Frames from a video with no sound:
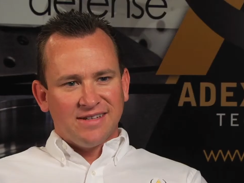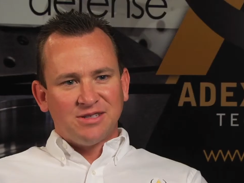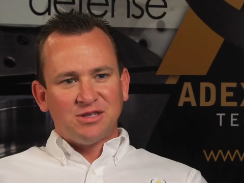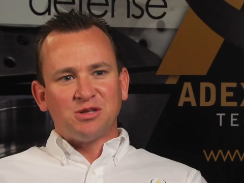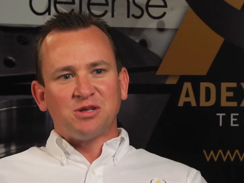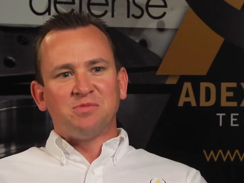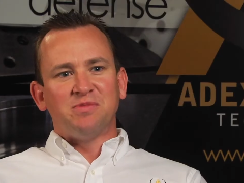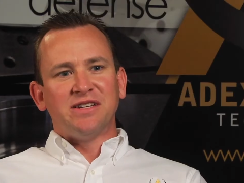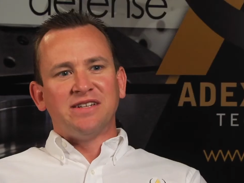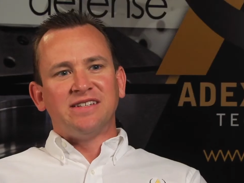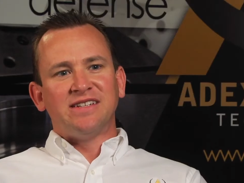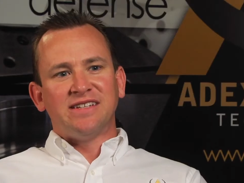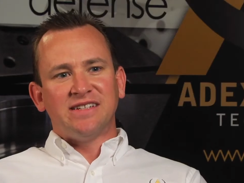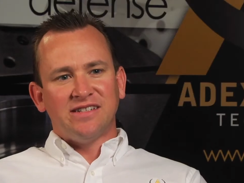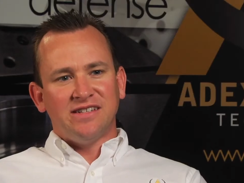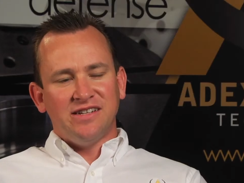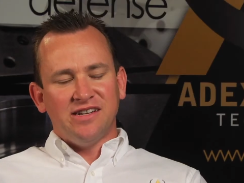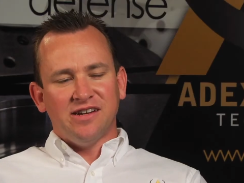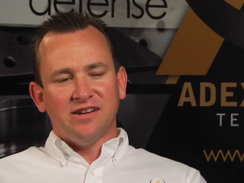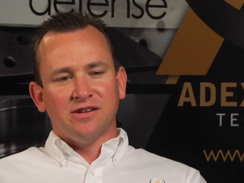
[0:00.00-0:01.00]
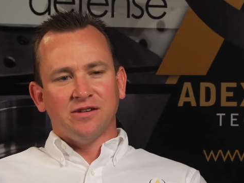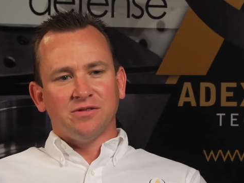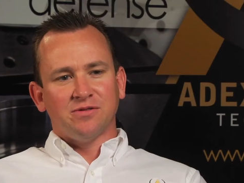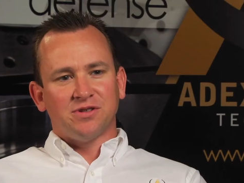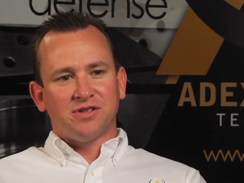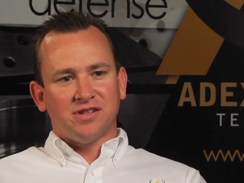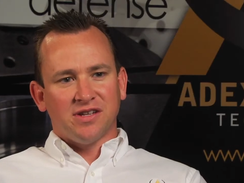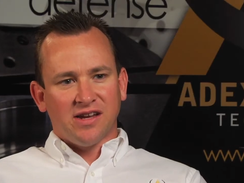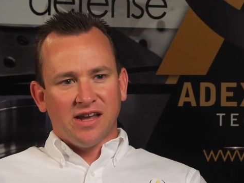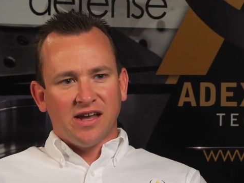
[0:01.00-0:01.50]
It took me 10
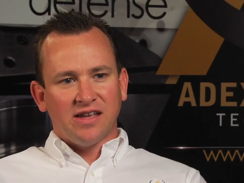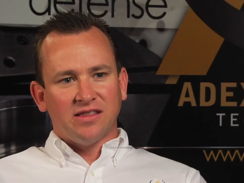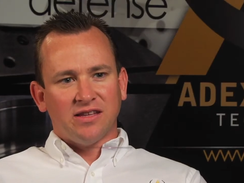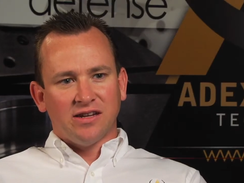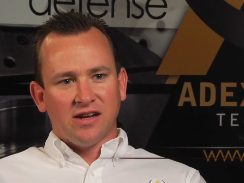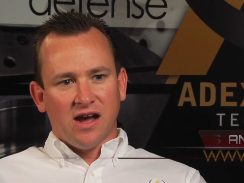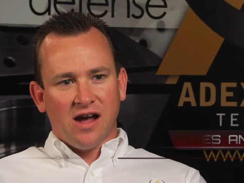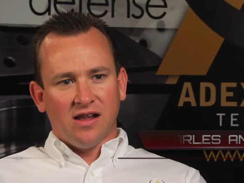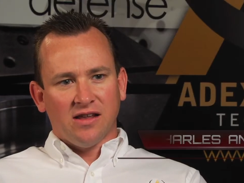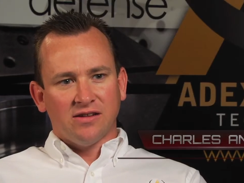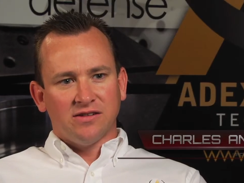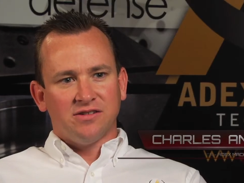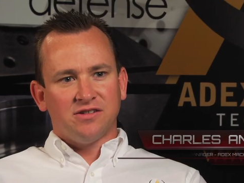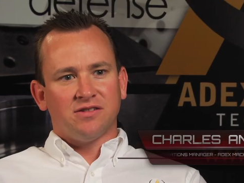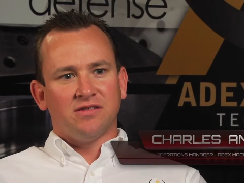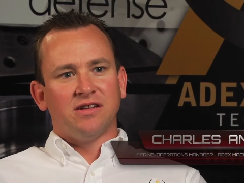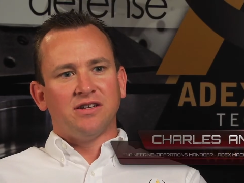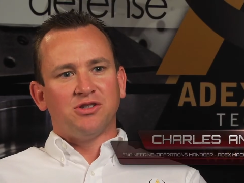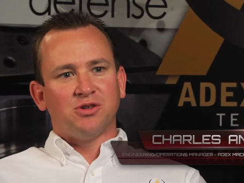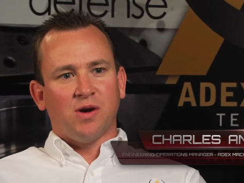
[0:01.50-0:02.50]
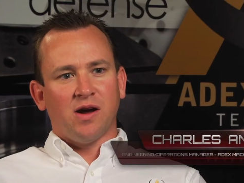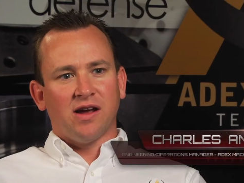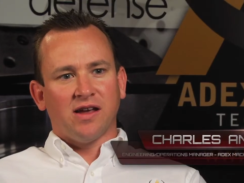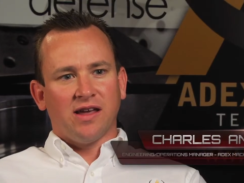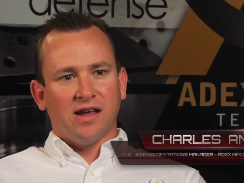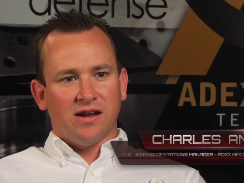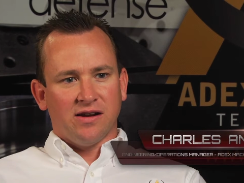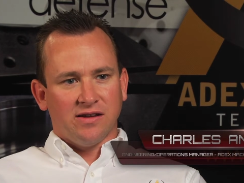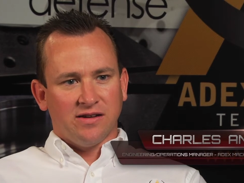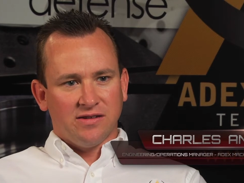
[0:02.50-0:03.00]
years to gain the knowledge that
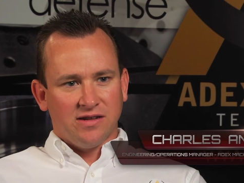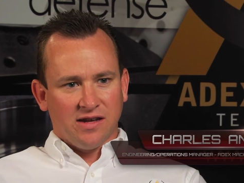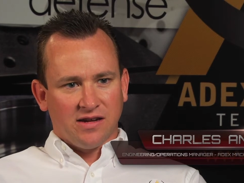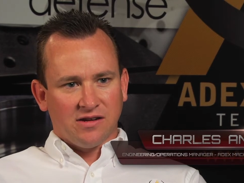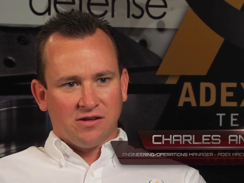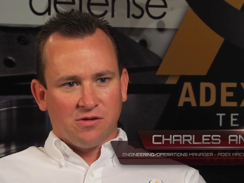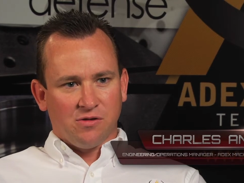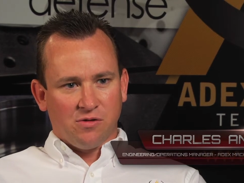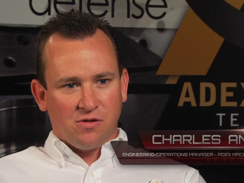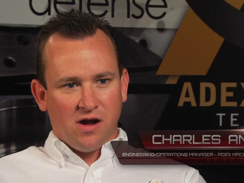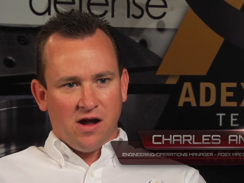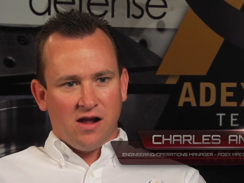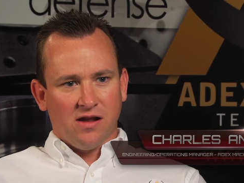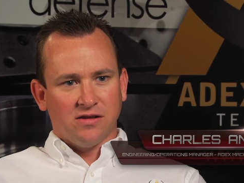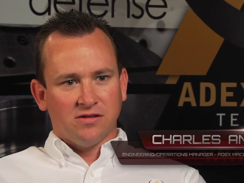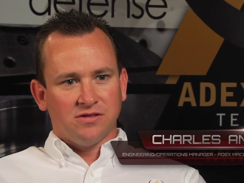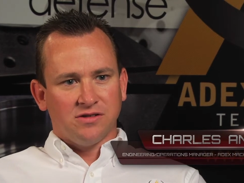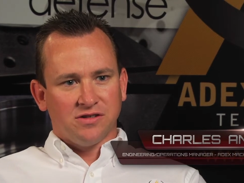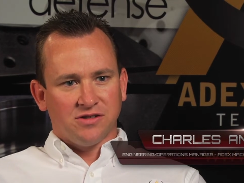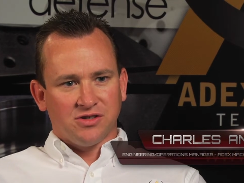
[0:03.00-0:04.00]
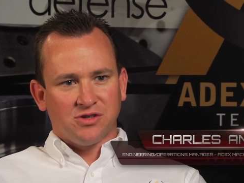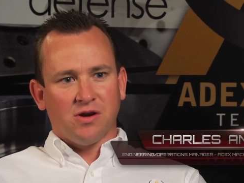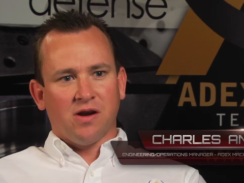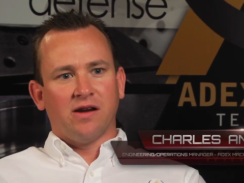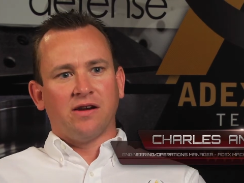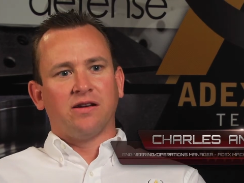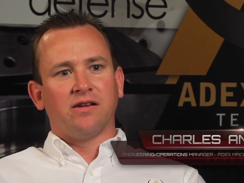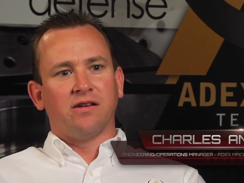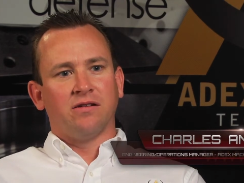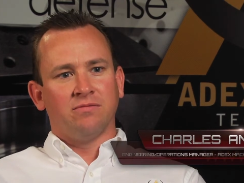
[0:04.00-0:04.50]
Tri-County Technical College is
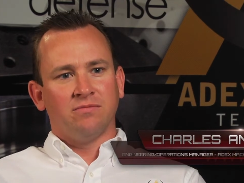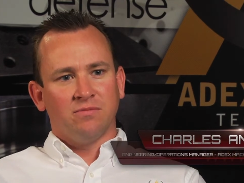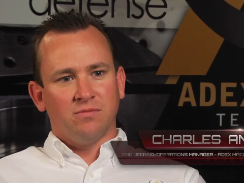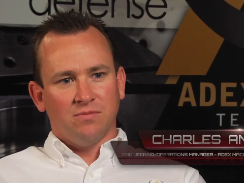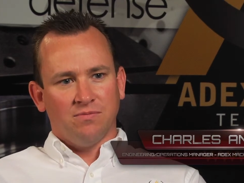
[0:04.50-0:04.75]
training